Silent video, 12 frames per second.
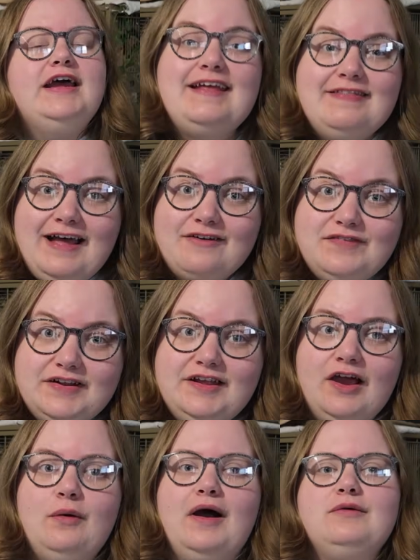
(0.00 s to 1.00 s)
And in that
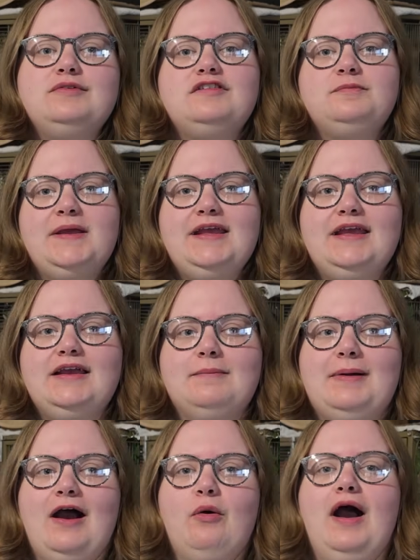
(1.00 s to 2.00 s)
video, I was
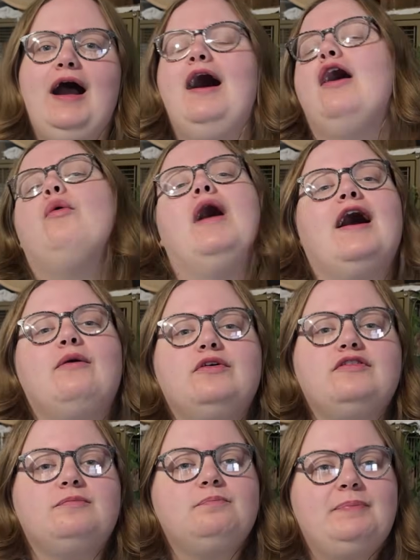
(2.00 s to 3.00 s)
speaking about how I
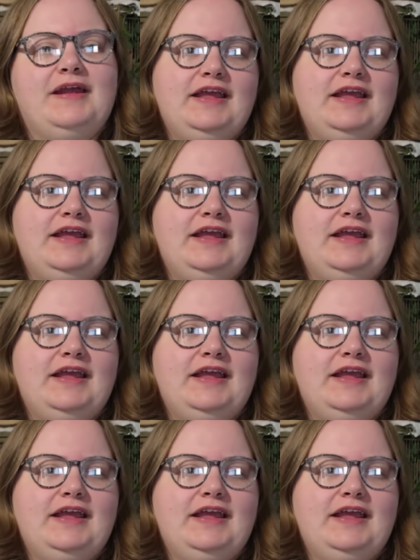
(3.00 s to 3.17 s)
was